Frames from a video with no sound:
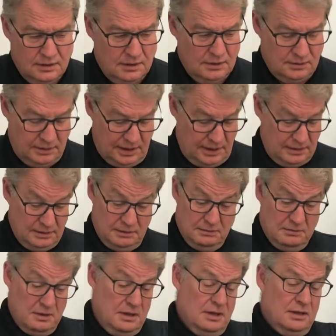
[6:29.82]
Okay,
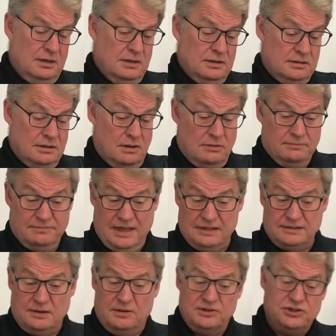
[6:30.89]
so that's
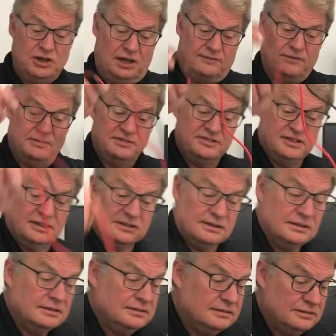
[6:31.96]
how I check for a signal.
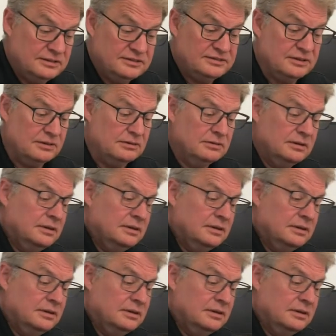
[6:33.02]
So,